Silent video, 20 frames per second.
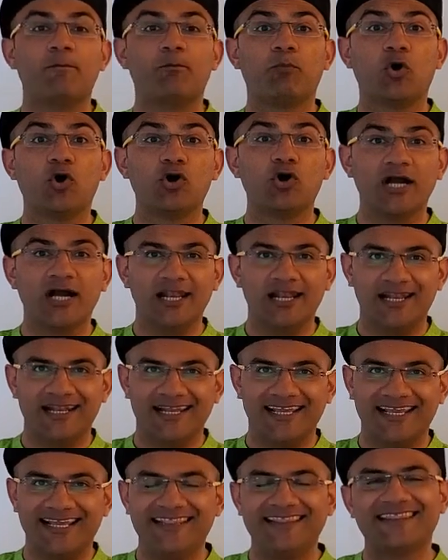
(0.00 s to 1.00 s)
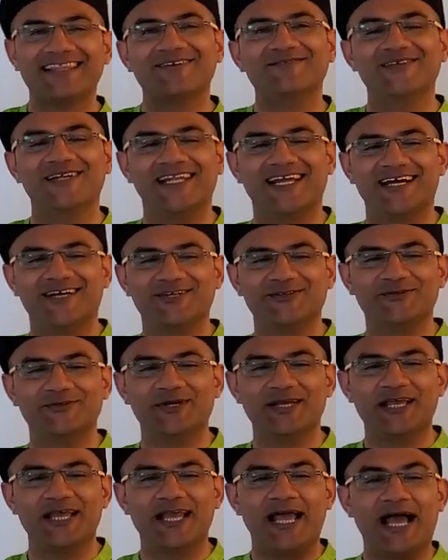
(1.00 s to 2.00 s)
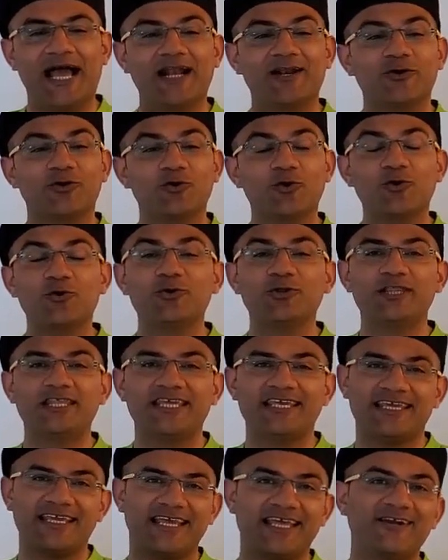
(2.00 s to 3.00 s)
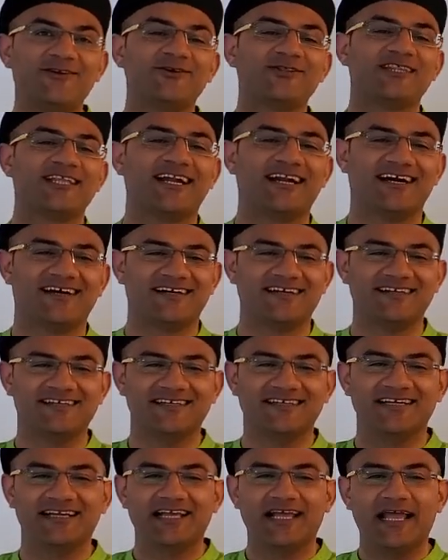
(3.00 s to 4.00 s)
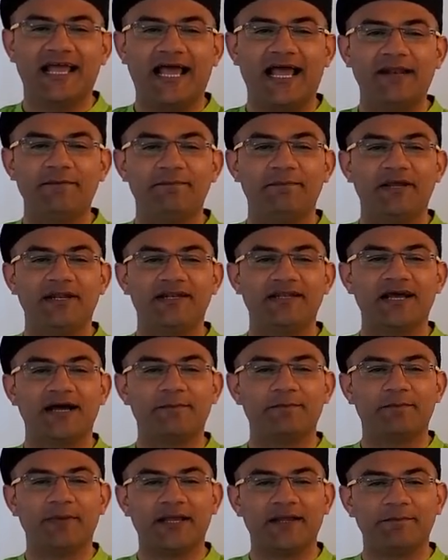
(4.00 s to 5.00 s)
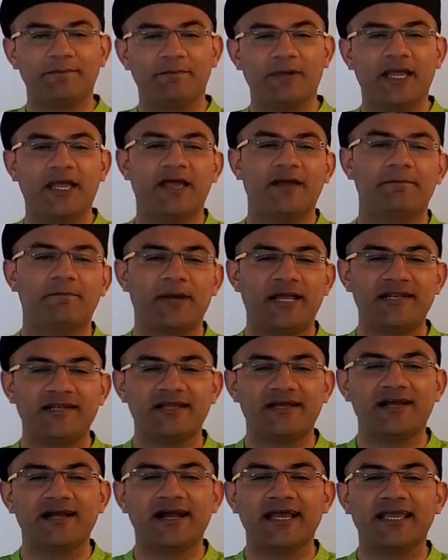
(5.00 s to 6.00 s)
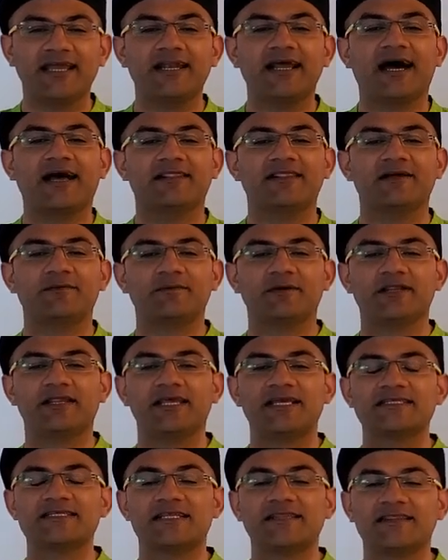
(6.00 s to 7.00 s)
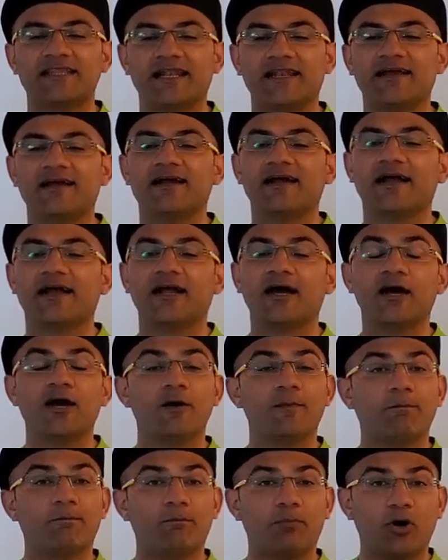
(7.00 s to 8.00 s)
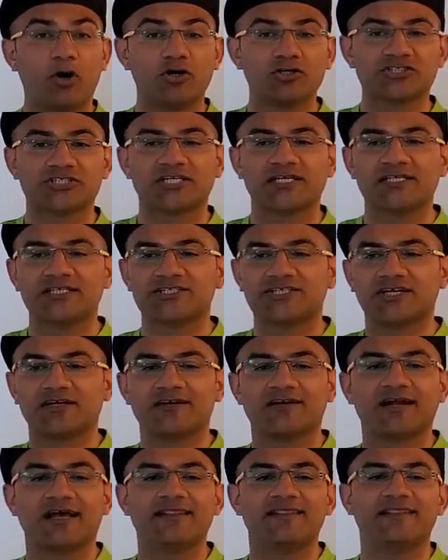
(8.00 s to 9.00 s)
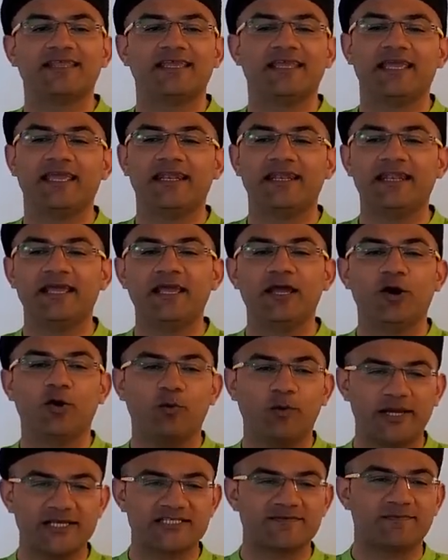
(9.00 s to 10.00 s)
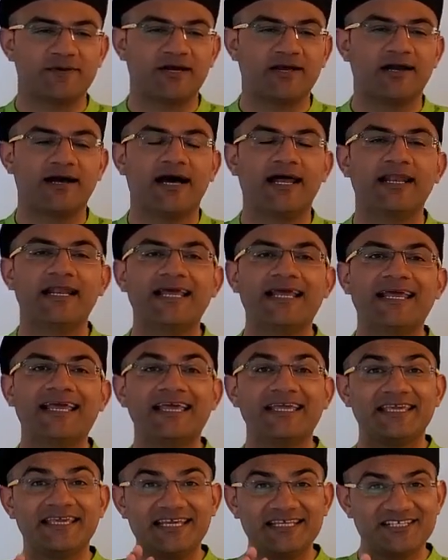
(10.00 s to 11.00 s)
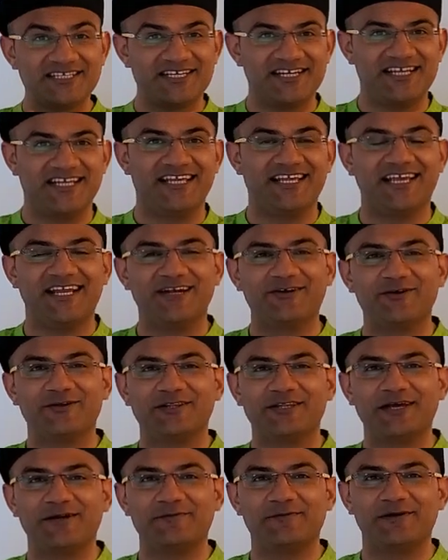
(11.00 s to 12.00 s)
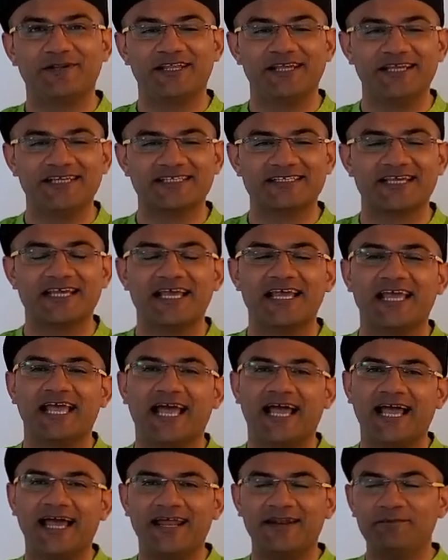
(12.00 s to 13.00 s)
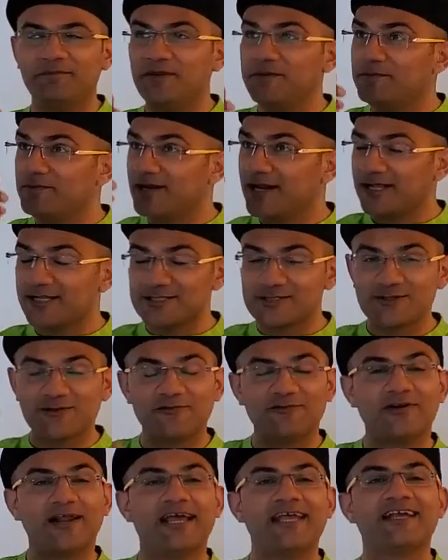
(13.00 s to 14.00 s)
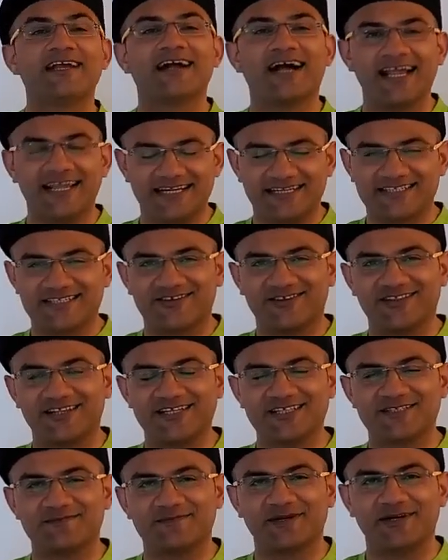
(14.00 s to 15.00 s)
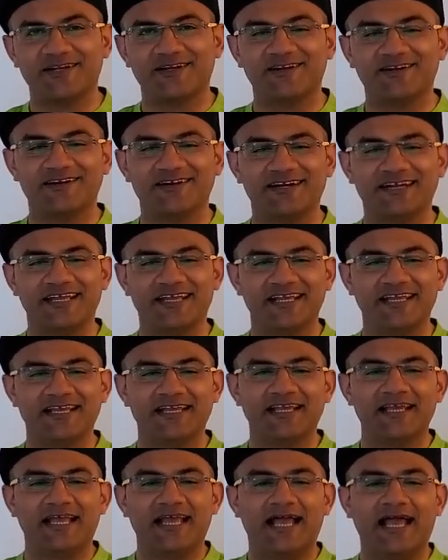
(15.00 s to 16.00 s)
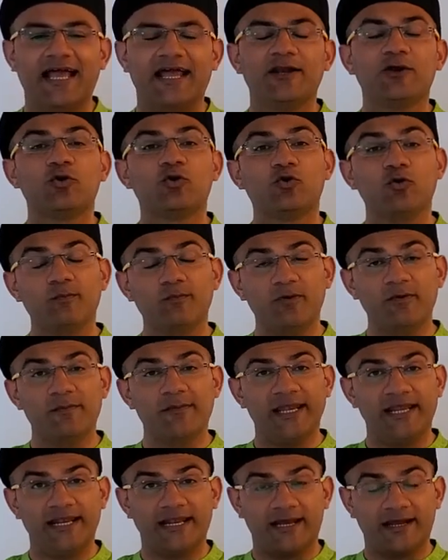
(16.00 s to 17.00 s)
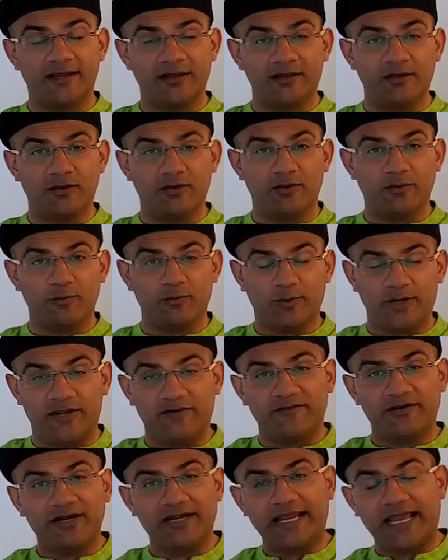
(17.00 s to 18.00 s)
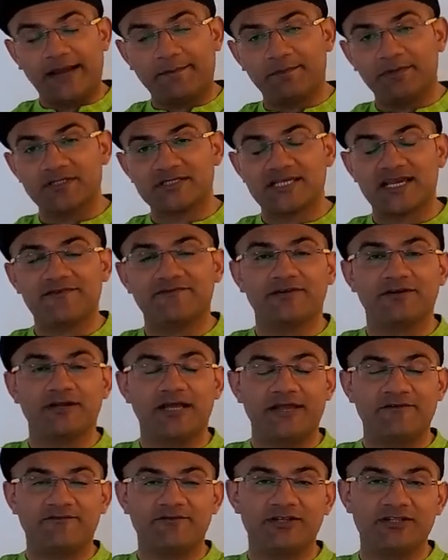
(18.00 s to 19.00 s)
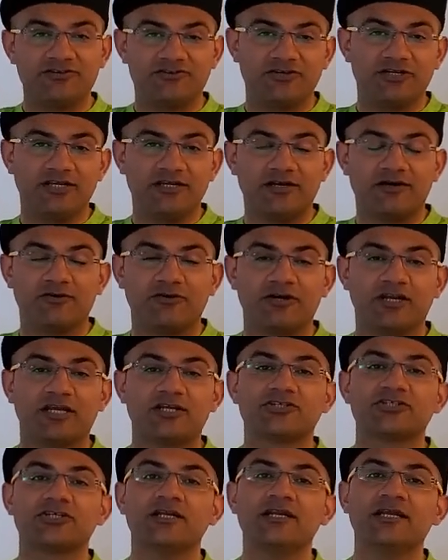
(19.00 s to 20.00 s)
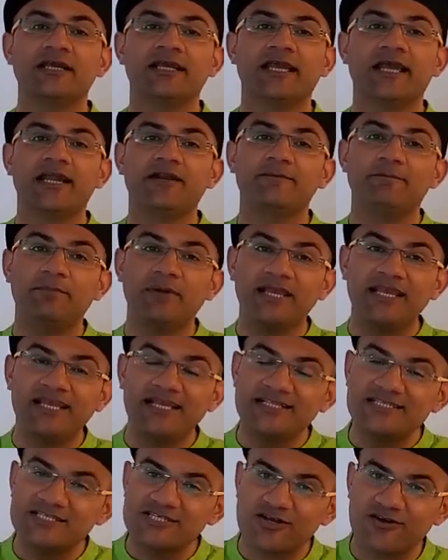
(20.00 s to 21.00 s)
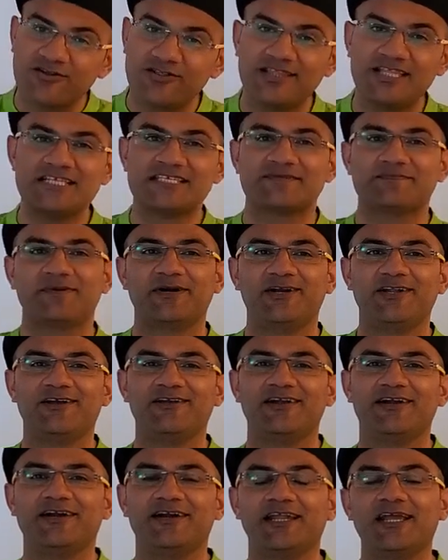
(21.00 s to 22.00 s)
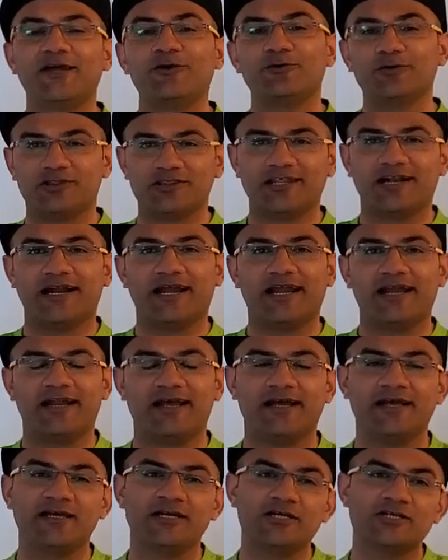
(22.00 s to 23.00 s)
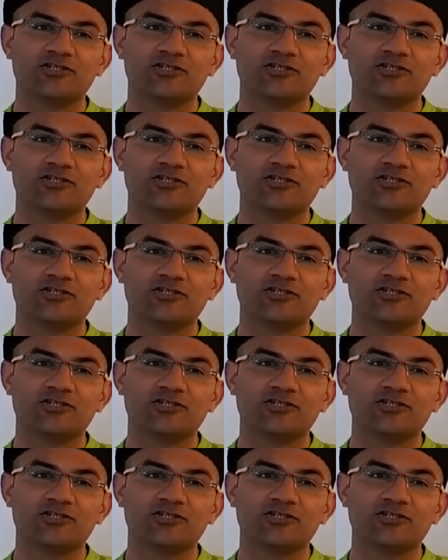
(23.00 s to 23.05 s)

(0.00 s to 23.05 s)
Pongal in Tamil Nadu, and Guguti in Uttarakhand, and Pedda Pendaga in Andhra Pradesh and Telangana, Posh Sankranti in West Bengal, Khichdi in Uttar Pradesh, and people also fly kites on this particular day. And Kumbh Mela, whenever it happens after every 3-year rotation, it begins on this particular day, Uttarayana.